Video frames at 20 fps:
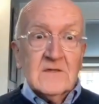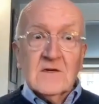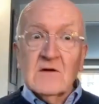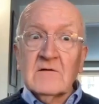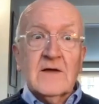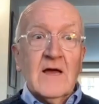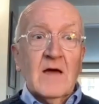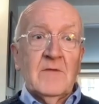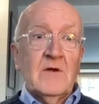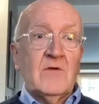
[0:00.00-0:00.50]

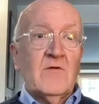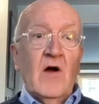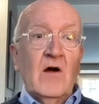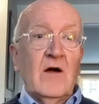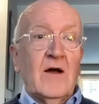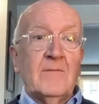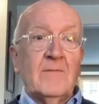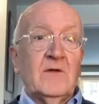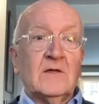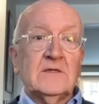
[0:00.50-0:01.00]
Don't get me wrong.
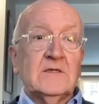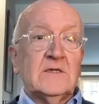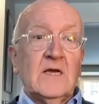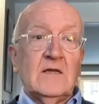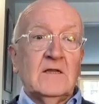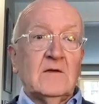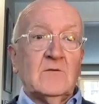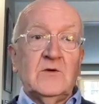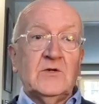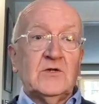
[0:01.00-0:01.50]
I'm not
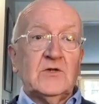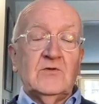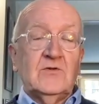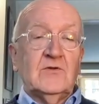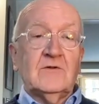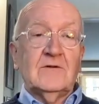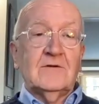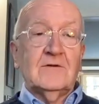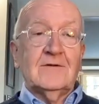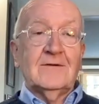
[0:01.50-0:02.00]
saying that we
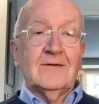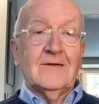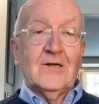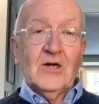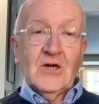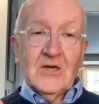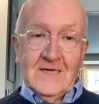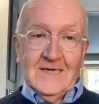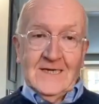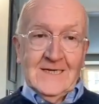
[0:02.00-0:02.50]
shouldn't
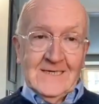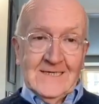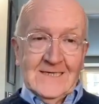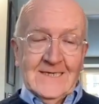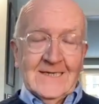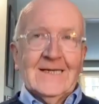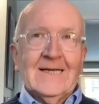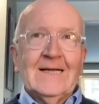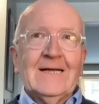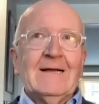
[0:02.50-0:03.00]
look at it,
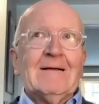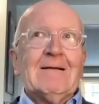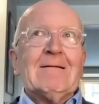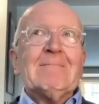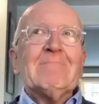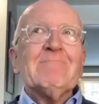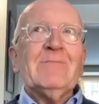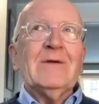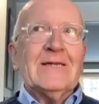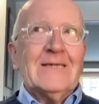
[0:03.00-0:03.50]

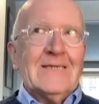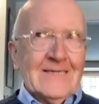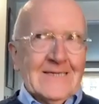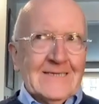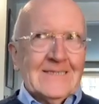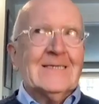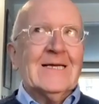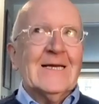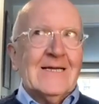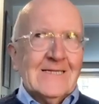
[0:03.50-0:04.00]
but
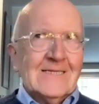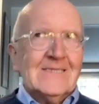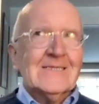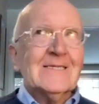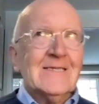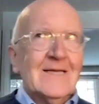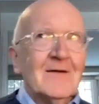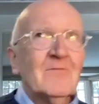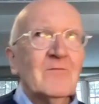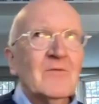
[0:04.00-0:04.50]
it's
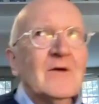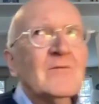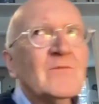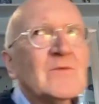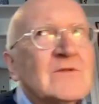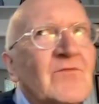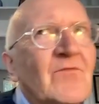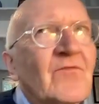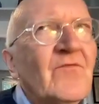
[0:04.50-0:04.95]
it's it, it was